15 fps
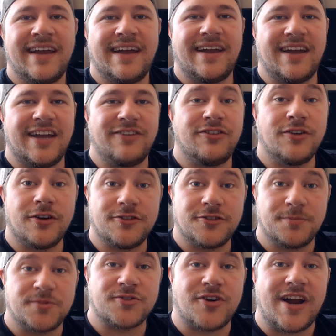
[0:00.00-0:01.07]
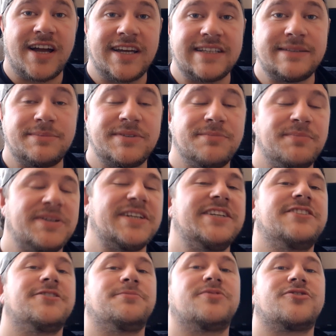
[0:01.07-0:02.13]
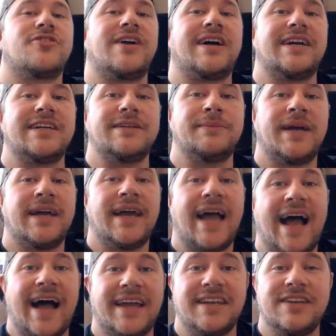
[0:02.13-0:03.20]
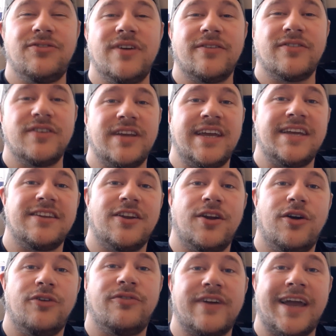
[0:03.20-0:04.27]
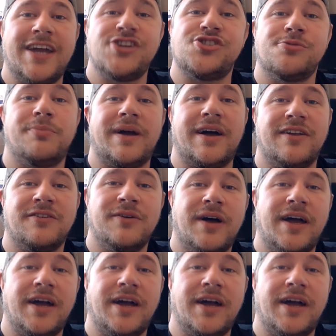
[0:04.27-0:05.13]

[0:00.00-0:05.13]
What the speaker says: If you're not subscribed, please subscribe. And if you haven't hit the notification bell,